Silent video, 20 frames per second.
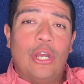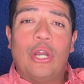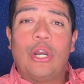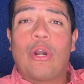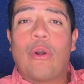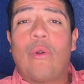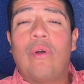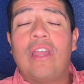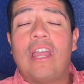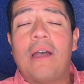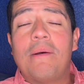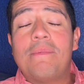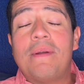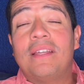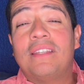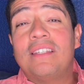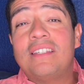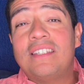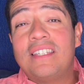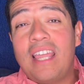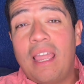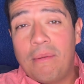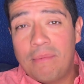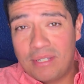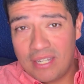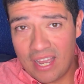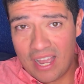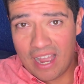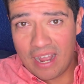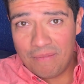growing up at the same
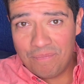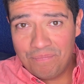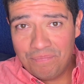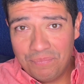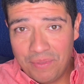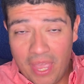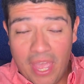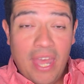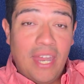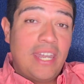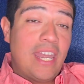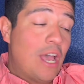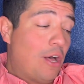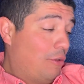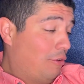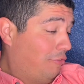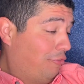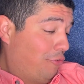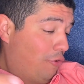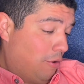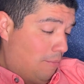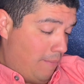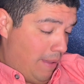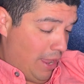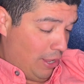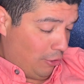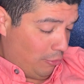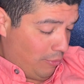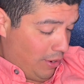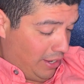time. Now, for a
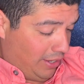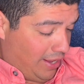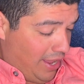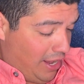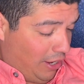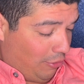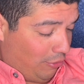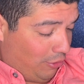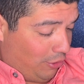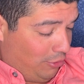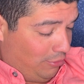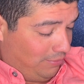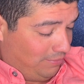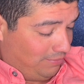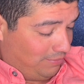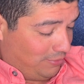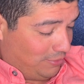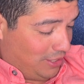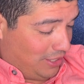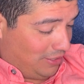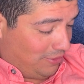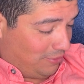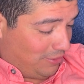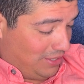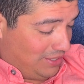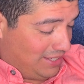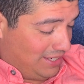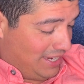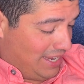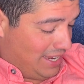male red kangaroo, well,
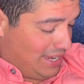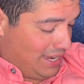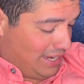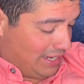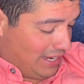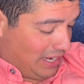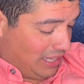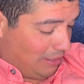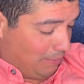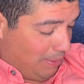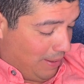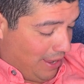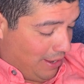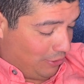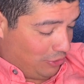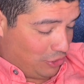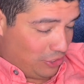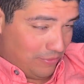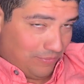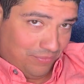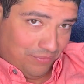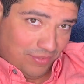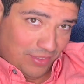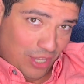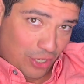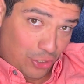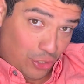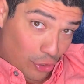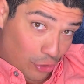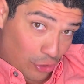once they get kicked out of the pouch, they
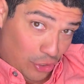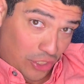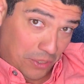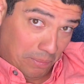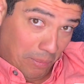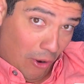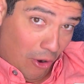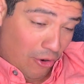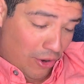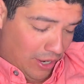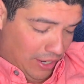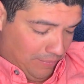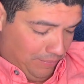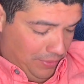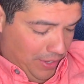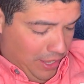start sparring.